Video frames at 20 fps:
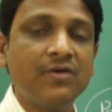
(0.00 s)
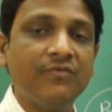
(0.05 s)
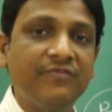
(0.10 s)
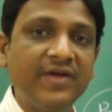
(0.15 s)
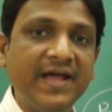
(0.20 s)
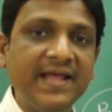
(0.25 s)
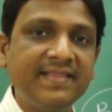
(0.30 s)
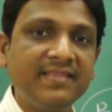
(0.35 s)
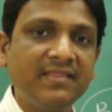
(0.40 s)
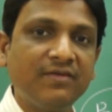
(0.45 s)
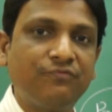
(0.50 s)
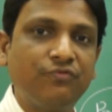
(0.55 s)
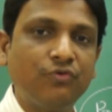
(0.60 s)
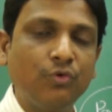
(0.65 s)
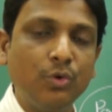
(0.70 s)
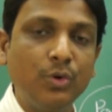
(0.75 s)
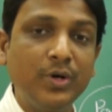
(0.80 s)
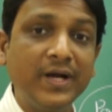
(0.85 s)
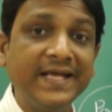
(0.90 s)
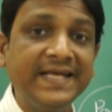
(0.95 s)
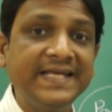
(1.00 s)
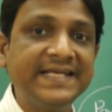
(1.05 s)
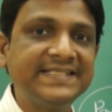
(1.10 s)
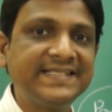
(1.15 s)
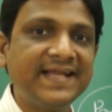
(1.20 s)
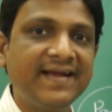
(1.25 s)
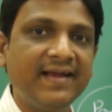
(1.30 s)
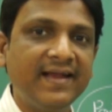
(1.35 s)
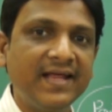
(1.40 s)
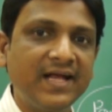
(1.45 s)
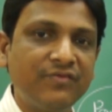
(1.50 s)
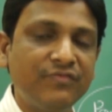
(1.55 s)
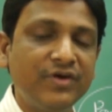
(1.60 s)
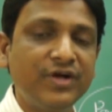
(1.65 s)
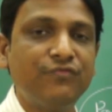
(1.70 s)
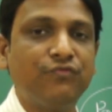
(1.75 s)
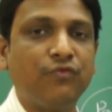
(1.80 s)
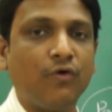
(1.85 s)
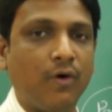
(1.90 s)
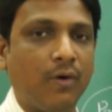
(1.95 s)
When the food is in
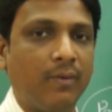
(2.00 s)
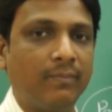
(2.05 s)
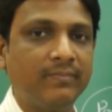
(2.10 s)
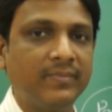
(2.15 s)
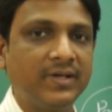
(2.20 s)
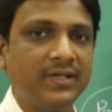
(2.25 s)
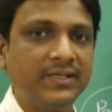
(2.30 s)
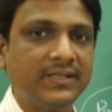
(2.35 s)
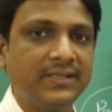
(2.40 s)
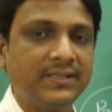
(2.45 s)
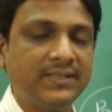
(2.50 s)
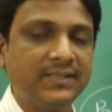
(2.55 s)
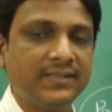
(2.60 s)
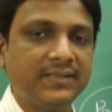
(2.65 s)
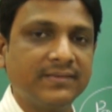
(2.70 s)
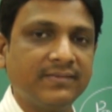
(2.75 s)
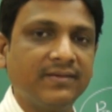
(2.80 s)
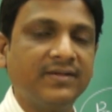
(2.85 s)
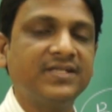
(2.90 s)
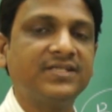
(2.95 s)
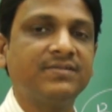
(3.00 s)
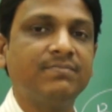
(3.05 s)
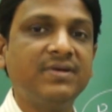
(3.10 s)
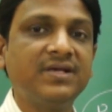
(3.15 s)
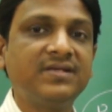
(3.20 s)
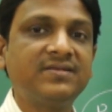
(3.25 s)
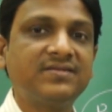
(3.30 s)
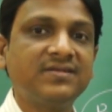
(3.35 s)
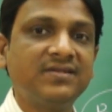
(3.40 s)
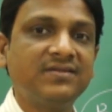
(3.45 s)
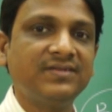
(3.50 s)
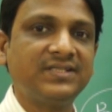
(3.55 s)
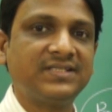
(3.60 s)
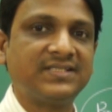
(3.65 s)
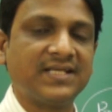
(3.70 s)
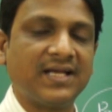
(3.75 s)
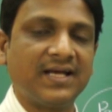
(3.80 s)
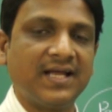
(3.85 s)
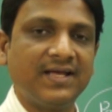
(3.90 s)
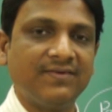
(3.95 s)
liquid form, that is mixed with
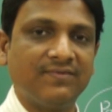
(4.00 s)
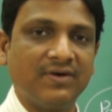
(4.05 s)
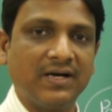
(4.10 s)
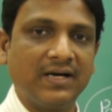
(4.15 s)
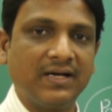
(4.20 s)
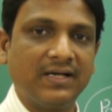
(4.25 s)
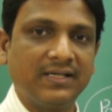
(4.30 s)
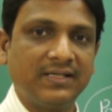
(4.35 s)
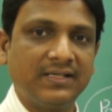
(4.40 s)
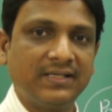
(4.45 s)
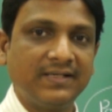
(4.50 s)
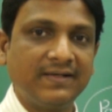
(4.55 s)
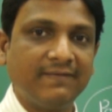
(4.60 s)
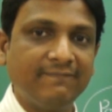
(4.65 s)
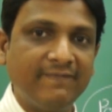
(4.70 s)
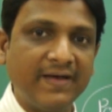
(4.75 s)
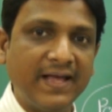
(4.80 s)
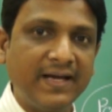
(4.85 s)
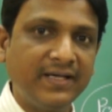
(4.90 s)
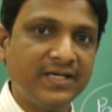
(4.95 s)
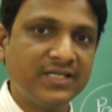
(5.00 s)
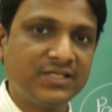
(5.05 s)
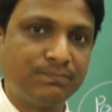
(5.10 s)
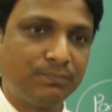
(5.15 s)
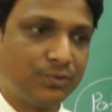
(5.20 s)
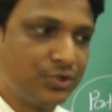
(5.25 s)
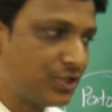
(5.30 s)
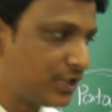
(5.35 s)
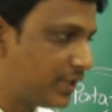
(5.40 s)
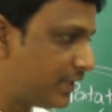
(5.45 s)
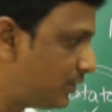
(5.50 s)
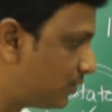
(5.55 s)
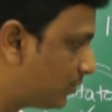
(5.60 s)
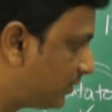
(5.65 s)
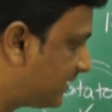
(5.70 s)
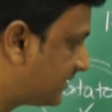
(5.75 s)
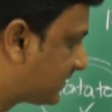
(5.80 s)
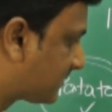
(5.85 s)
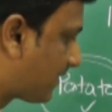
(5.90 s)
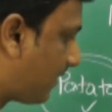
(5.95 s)
saliva, when it is pushed into
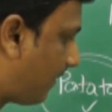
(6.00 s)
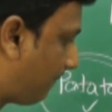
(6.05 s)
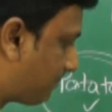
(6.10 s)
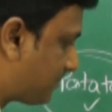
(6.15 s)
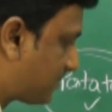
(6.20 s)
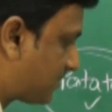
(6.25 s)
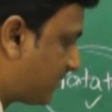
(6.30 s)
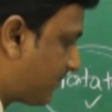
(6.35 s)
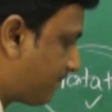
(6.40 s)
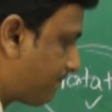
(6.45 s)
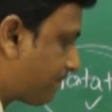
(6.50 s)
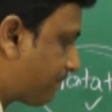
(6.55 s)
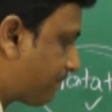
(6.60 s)
these cups,